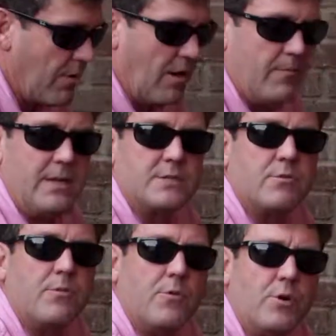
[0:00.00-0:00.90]
The problem
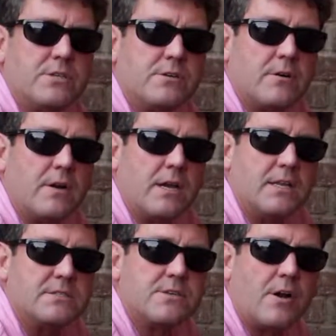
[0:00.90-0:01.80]
is with
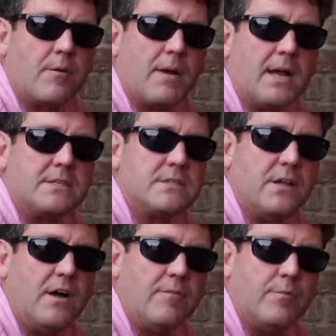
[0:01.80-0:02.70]
moisture is
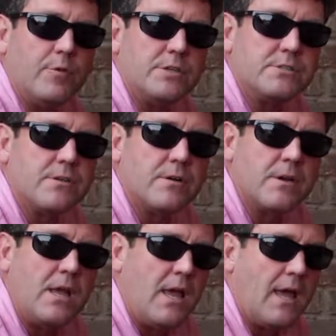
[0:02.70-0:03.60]
termites love
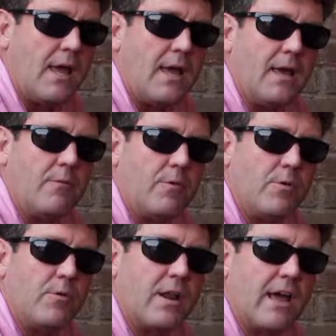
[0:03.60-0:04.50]
moisture,
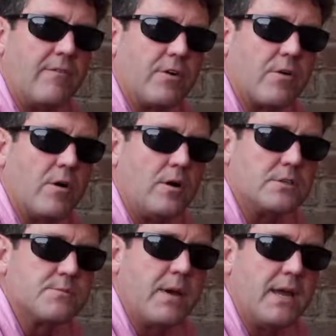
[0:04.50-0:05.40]
and we want to have your crawl